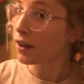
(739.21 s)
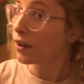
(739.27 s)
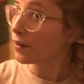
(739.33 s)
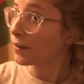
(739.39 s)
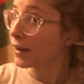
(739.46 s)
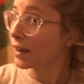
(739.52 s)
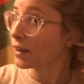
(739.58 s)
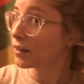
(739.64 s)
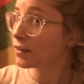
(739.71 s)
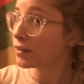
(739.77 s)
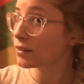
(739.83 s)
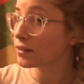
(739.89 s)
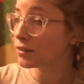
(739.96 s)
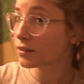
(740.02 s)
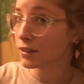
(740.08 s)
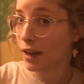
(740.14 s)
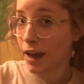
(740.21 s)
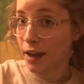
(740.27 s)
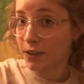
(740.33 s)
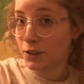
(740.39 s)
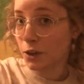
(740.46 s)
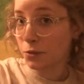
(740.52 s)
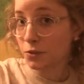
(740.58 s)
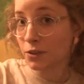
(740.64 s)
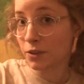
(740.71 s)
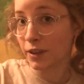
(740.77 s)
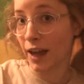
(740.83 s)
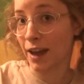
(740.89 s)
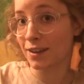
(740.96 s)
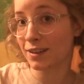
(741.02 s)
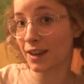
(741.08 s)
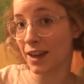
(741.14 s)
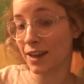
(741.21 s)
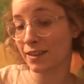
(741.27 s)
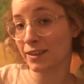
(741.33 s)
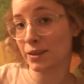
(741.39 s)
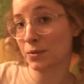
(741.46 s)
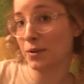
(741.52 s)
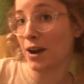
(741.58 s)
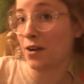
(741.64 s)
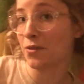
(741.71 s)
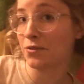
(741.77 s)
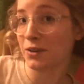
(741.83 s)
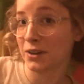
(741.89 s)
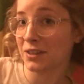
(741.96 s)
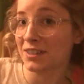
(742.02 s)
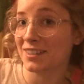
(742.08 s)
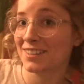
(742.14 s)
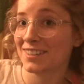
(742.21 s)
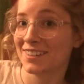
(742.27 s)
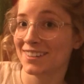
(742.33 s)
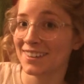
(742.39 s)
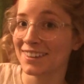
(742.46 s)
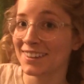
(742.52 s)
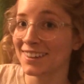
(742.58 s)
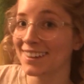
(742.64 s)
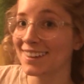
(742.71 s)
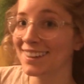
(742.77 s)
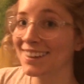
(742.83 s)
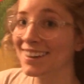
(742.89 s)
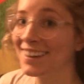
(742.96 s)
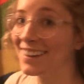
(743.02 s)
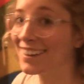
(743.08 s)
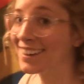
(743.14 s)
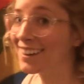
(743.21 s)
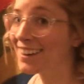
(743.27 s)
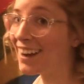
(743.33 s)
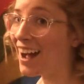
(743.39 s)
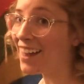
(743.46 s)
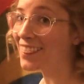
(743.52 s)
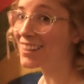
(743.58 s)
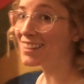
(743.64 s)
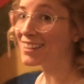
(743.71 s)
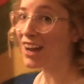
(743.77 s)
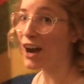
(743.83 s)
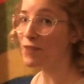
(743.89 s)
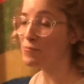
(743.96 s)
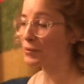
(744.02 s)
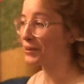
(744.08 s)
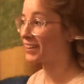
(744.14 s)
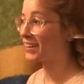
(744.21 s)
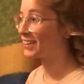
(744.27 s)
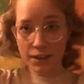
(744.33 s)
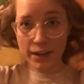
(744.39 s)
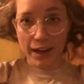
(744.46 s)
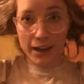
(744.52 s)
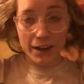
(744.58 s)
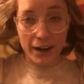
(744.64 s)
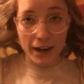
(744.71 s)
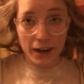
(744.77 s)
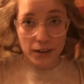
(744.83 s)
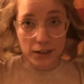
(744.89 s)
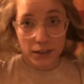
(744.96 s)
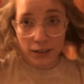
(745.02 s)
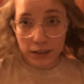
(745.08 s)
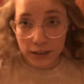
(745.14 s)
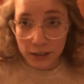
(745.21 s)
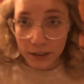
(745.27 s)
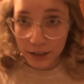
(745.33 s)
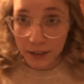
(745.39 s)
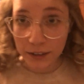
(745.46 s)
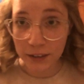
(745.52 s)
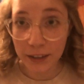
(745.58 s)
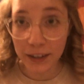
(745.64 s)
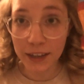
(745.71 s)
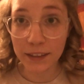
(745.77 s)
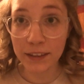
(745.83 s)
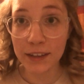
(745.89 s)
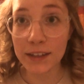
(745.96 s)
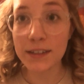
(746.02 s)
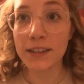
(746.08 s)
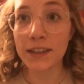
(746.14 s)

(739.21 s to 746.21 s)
Okay. Yeah, don't do that. Take this one out first. Not the top one. But yeah, your hair should literally look like this.